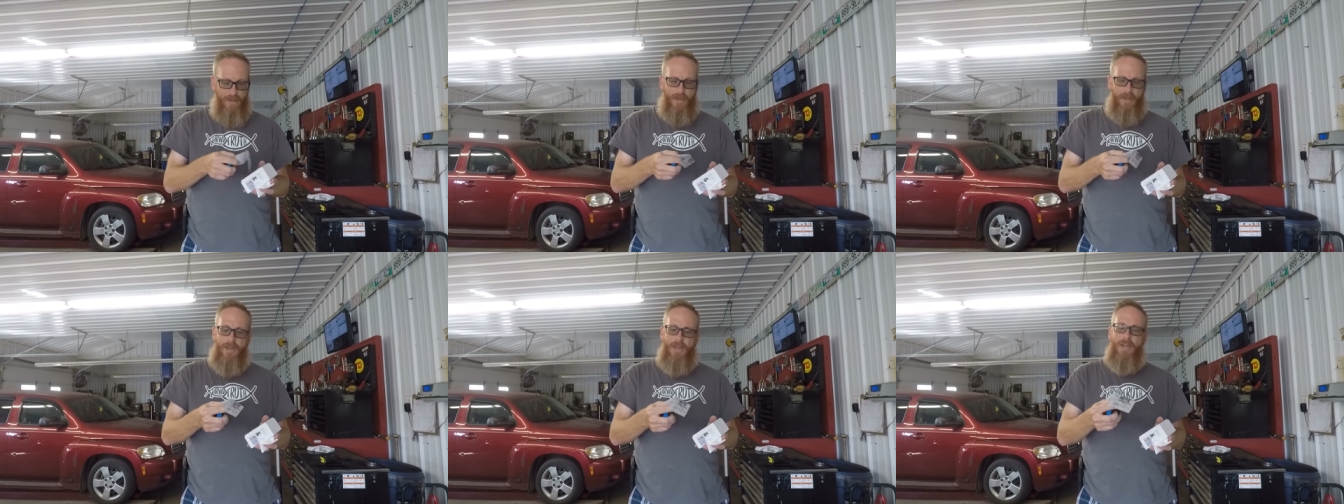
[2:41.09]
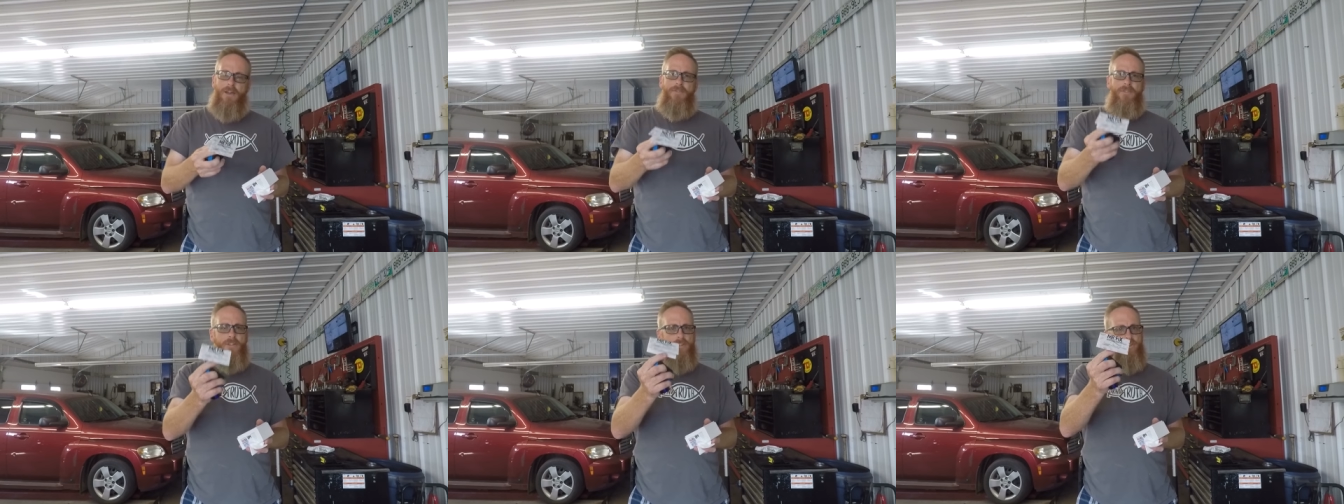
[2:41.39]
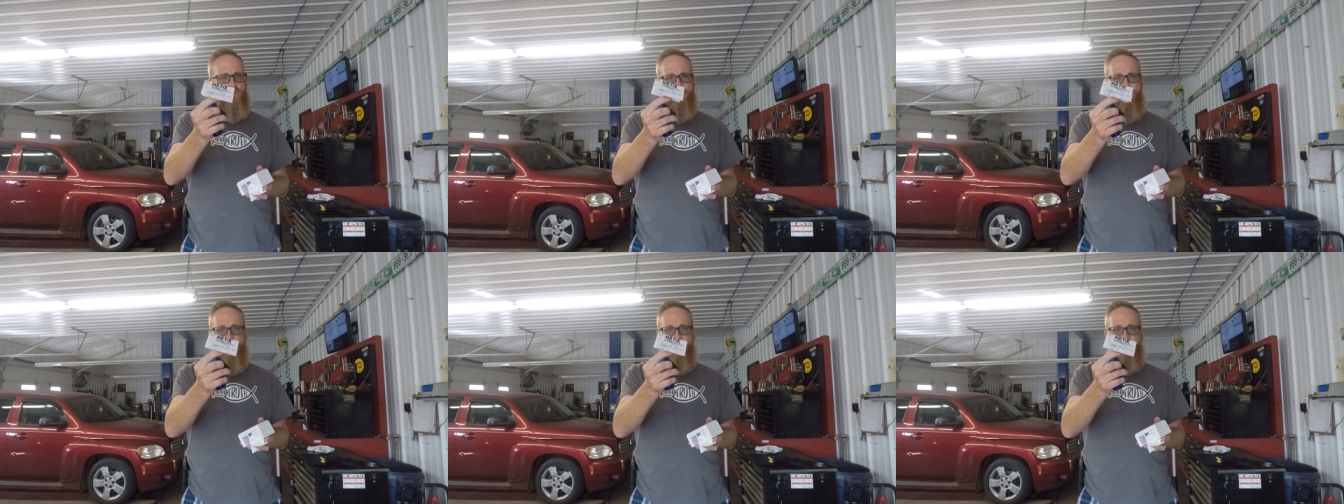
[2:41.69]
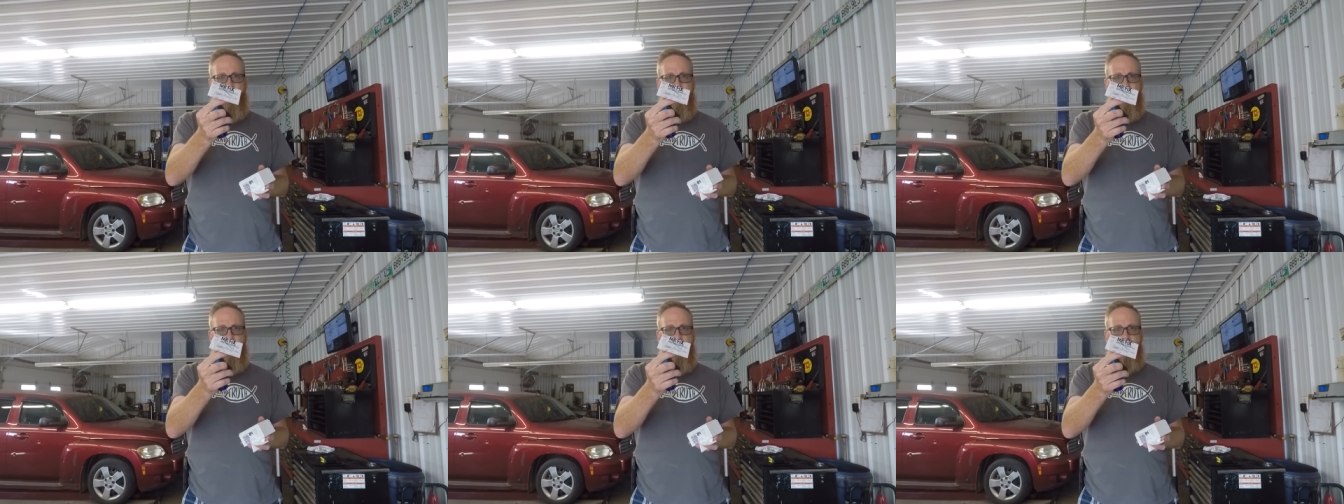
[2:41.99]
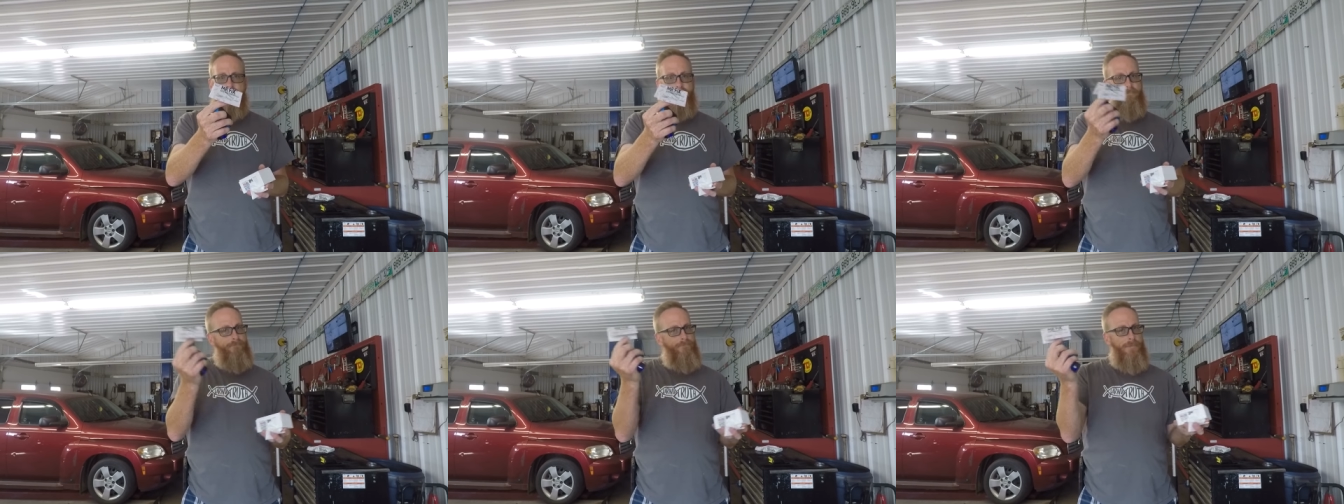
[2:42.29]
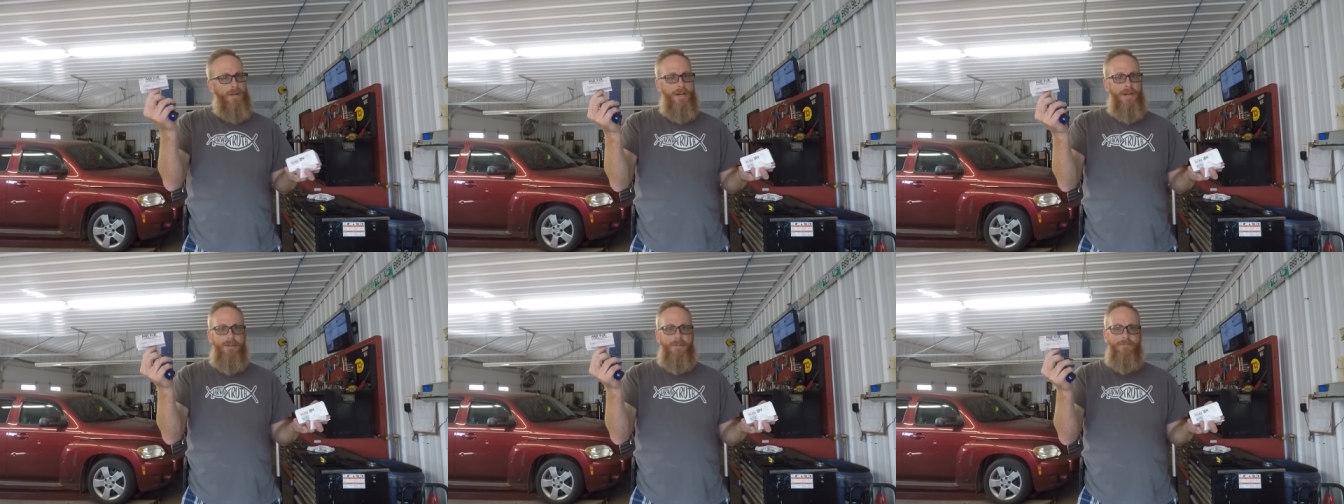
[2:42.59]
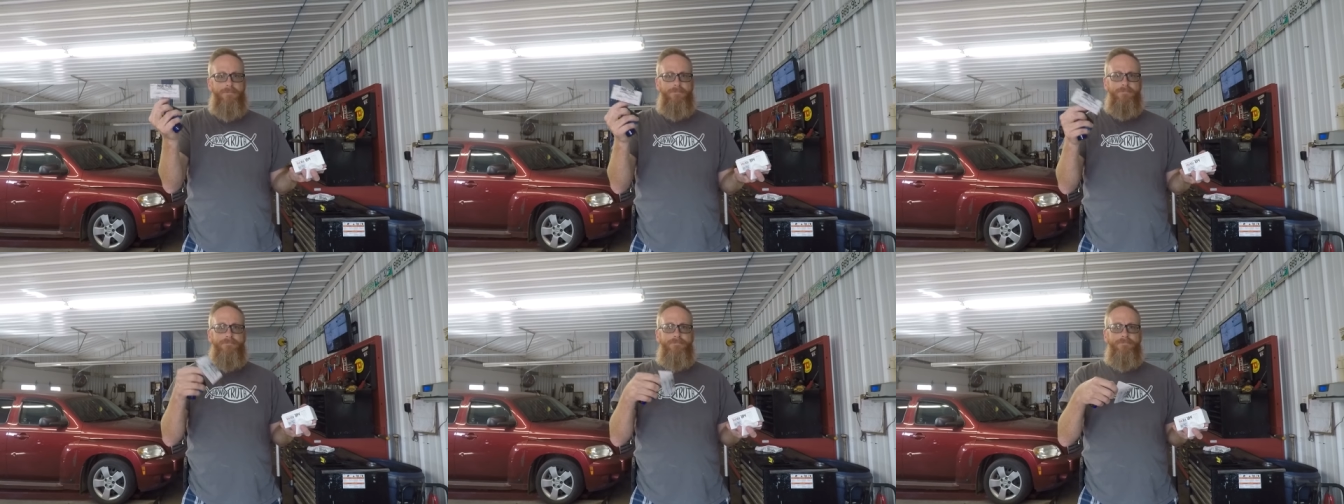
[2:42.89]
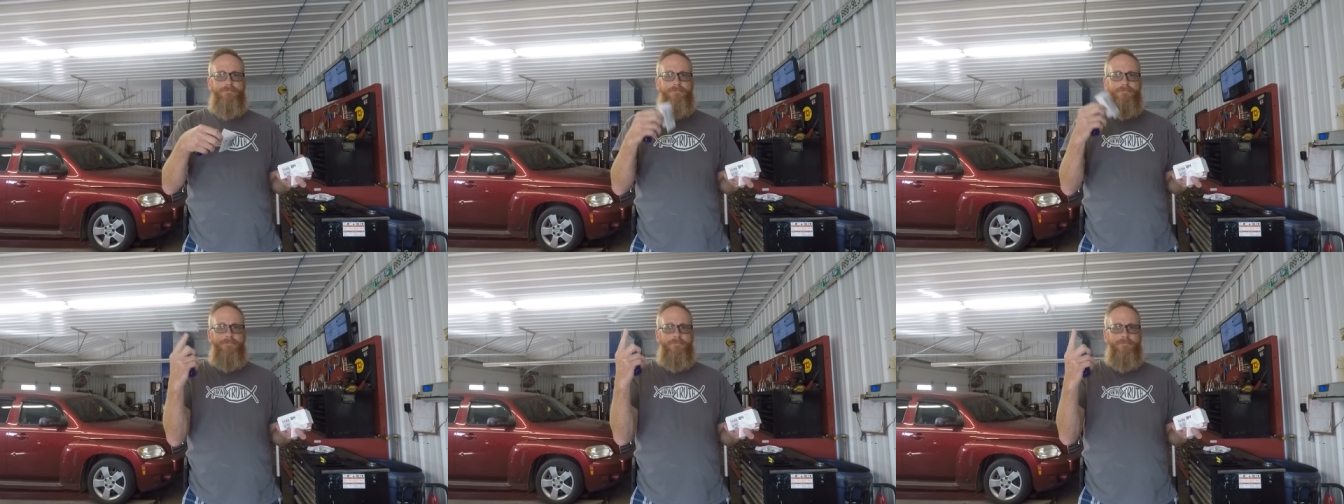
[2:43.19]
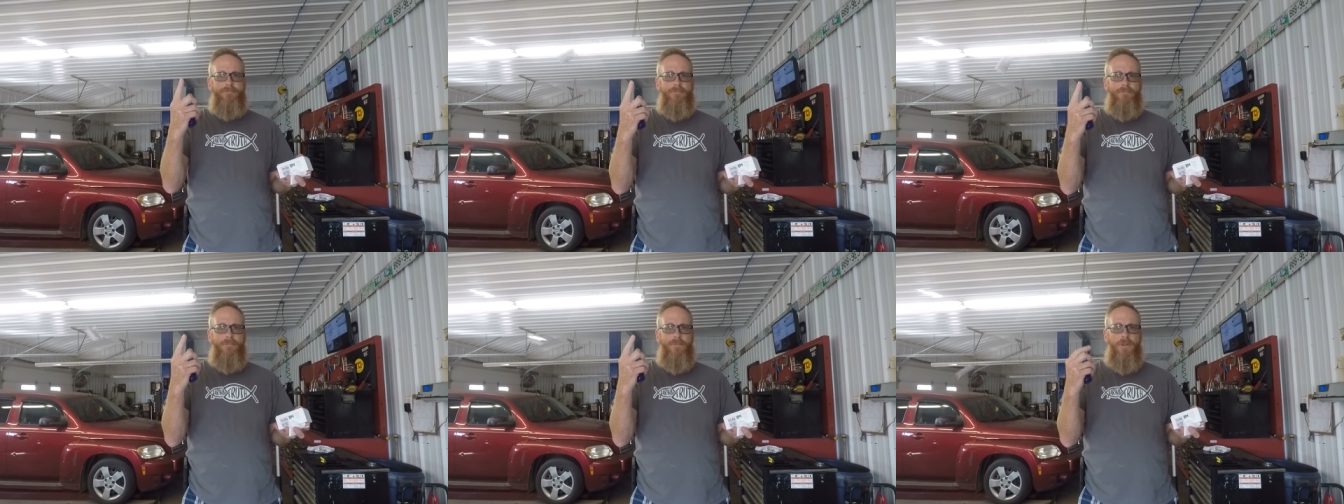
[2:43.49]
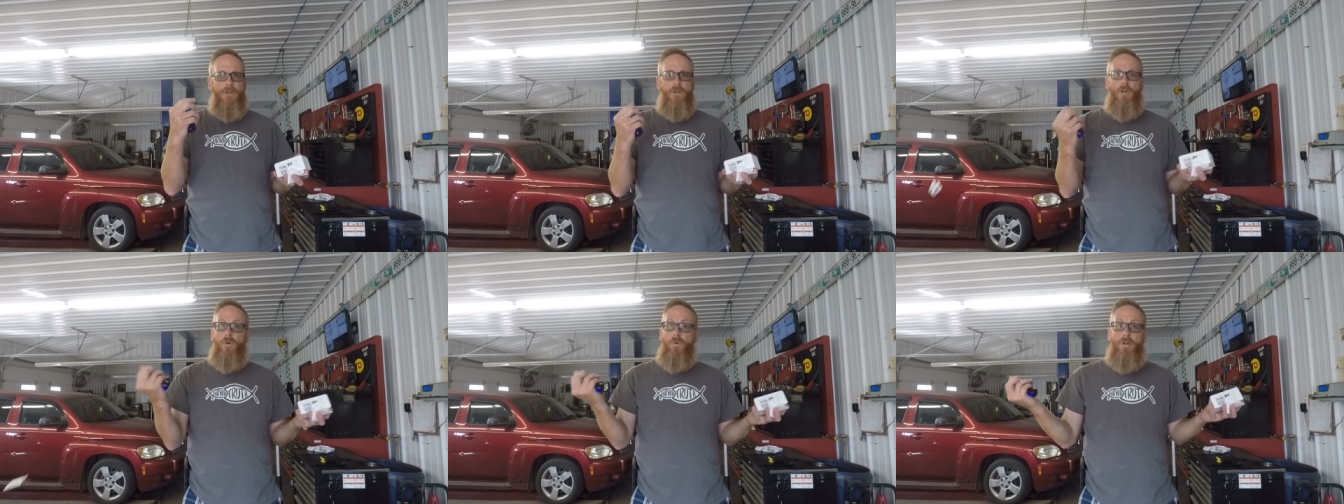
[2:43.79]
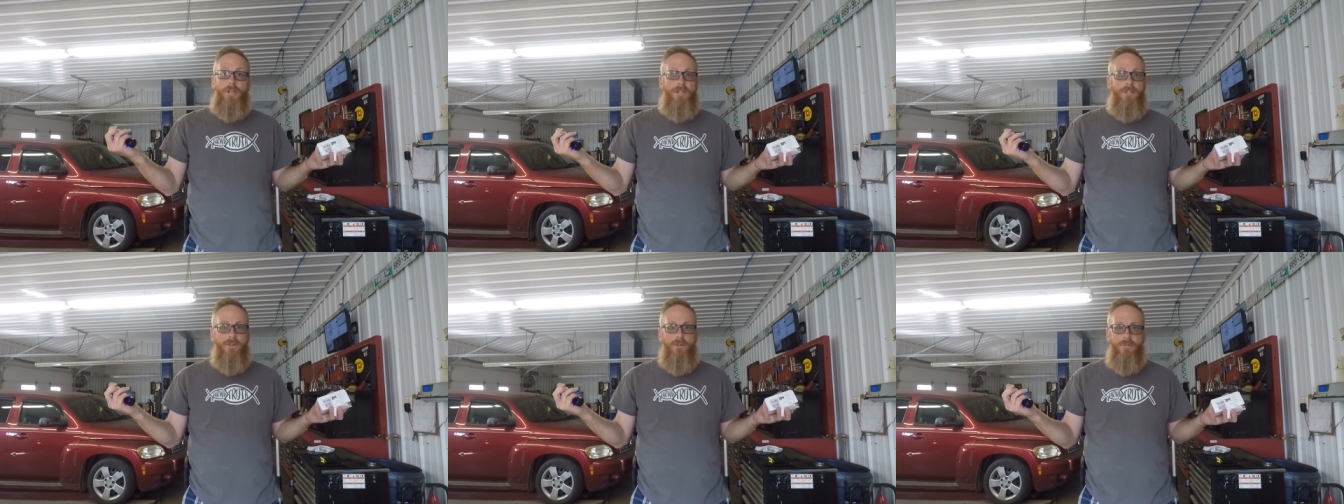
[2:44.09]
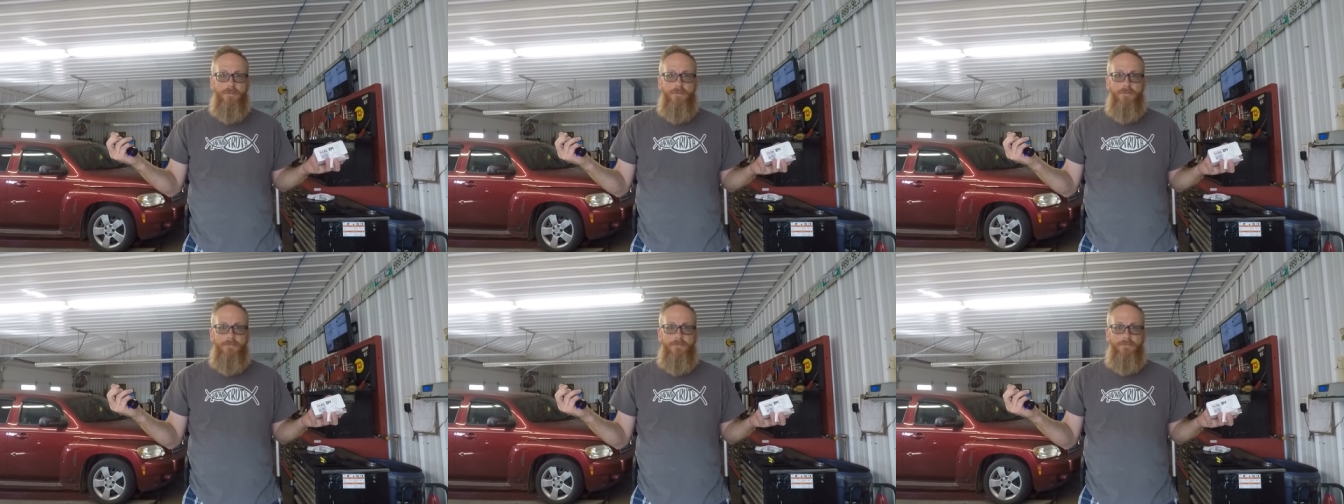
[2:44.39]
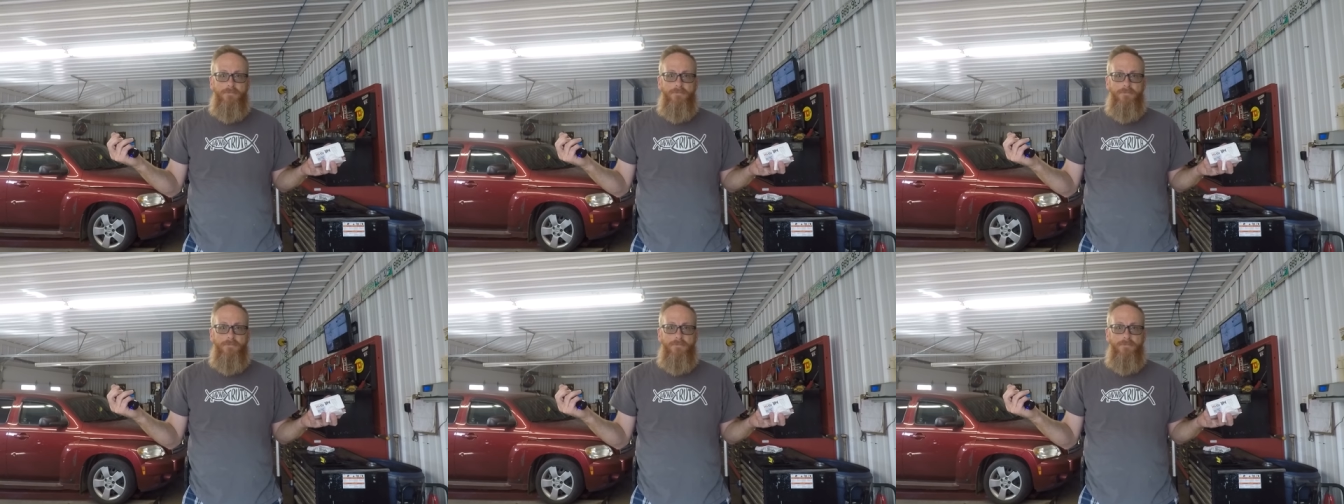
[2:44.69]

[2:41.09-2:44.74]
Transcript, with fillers: and the instructions, but who needs those?